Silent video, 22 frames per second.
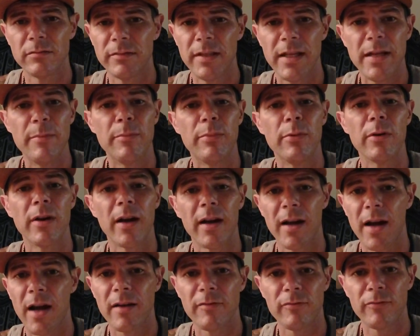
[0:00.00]
input I
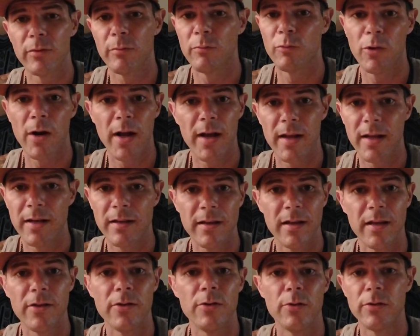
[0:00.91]
got from Reddit
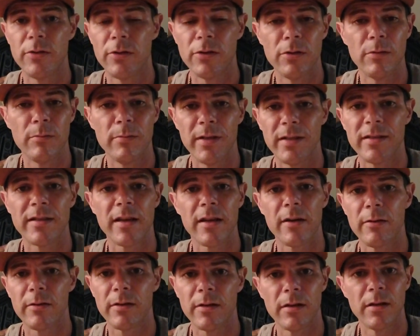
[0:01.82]
and YouTube,
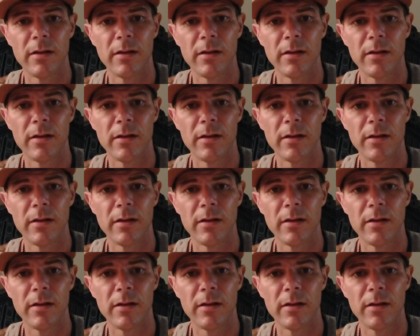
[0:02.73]
etc.